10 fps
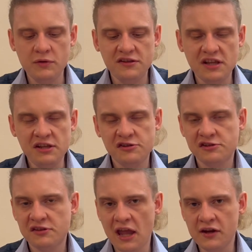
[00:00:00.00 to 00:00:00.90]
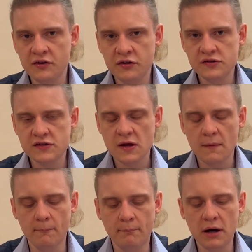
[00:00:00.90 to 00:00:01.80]
I would say, stagnant,
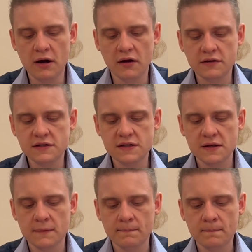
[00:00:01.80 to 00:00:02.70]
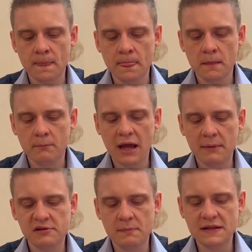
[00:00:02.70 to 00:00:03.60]
but
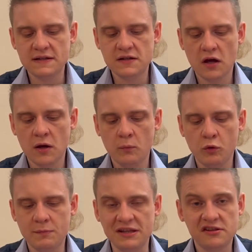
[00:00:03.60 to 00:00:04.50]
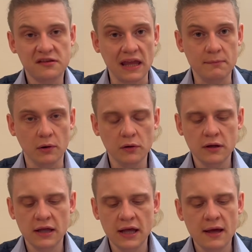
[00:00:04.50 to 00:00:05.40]
perhaps a better term would be stable.
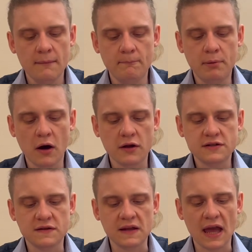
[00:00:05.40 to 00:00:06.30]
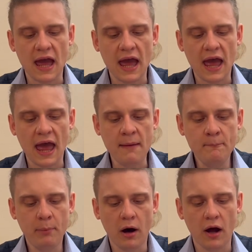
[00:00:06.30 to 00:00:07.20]
But the
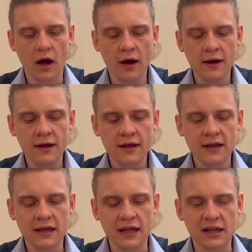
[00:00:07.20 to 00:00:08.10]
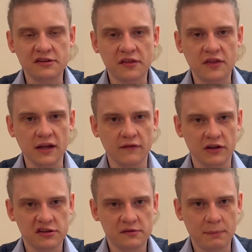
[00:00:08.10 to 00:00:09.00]
empire is a thing
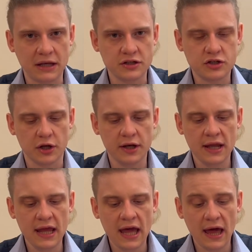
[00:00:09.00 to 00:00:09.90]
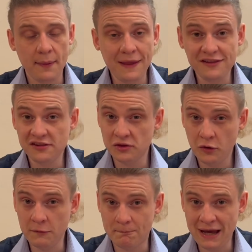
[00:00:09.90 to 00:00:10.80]
of expansion. And that's
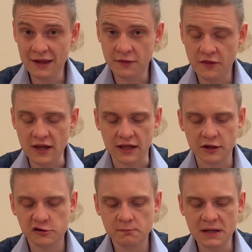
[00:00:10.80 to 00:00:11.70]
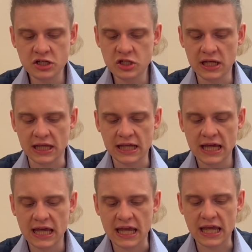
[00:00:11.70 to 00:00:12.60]
not a bad thing, especially
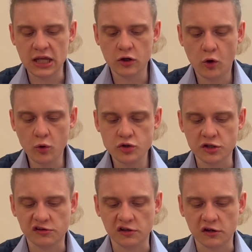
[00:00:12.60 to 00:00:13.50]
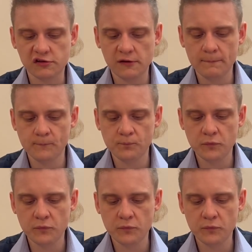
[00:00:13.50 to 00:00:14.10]
in consciousness.